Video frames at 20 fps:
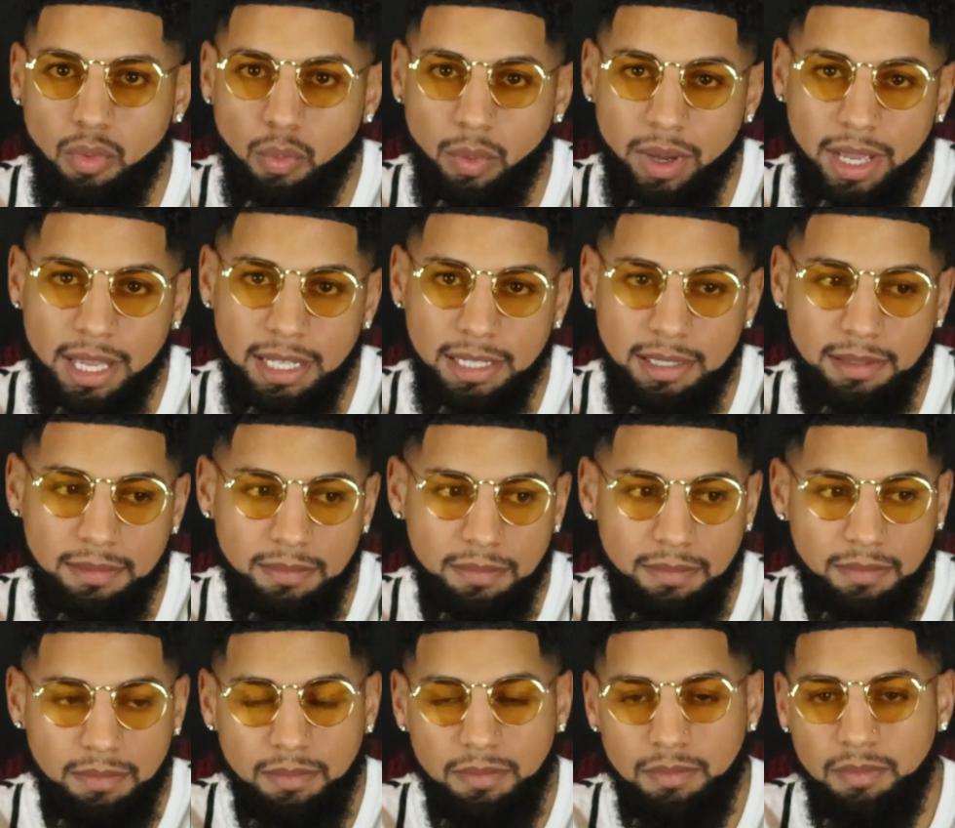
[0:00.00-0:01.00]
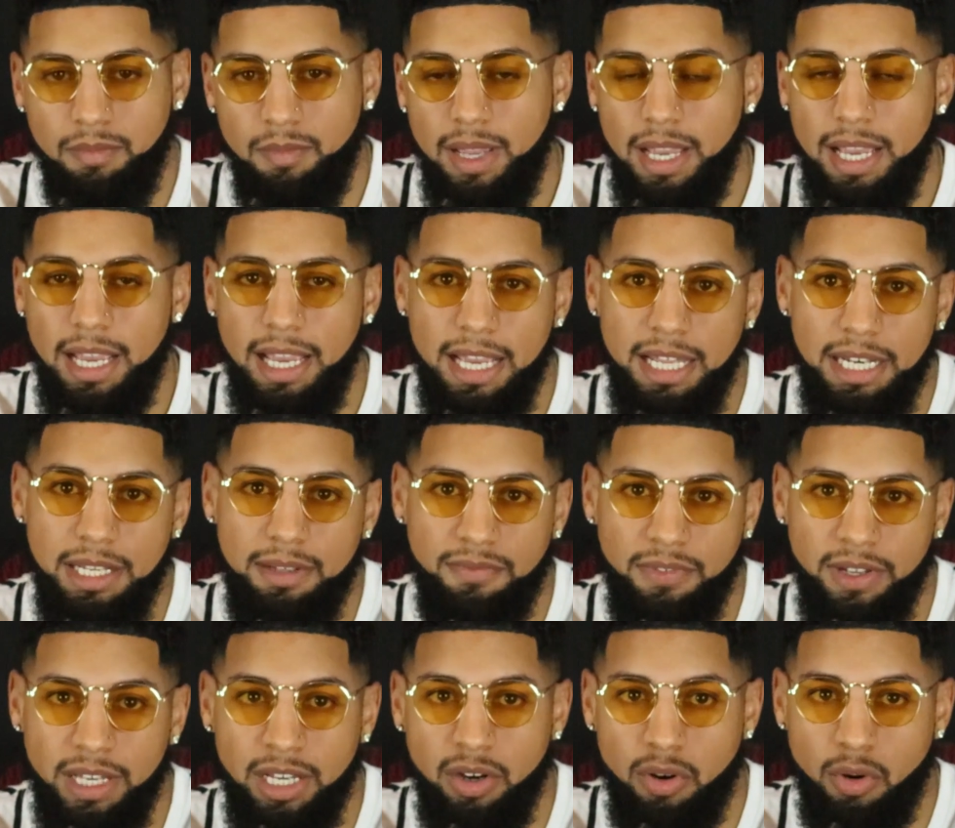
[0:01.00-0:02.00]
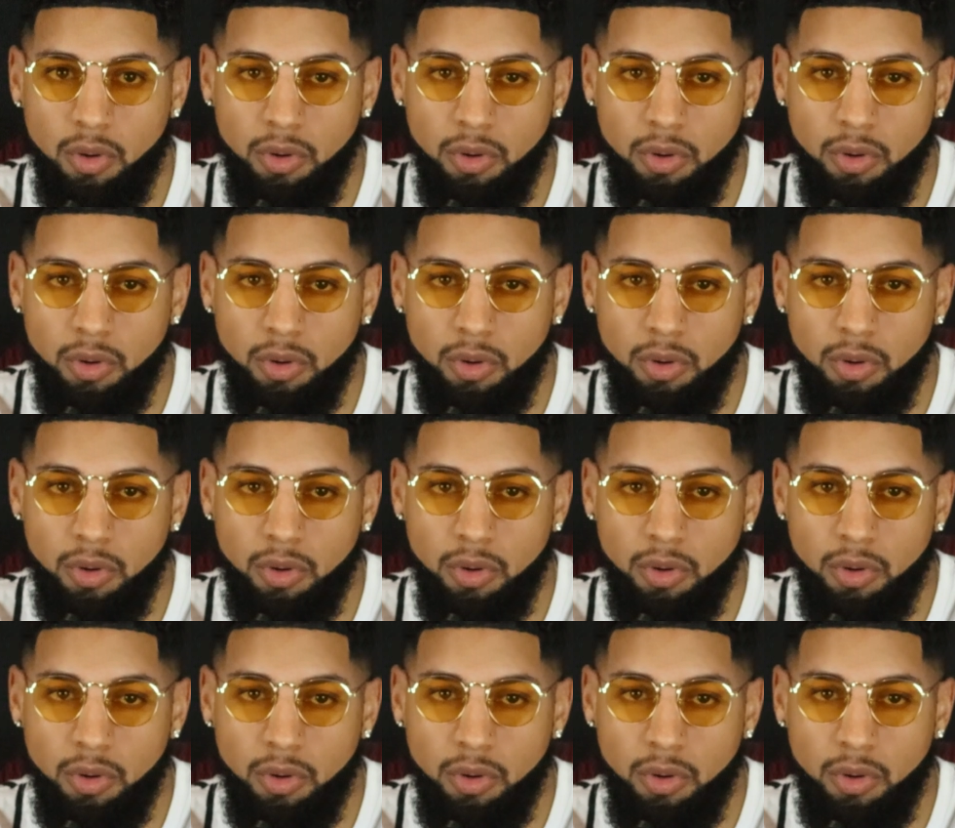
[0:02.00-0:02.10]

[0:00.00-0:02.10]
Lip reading: when an event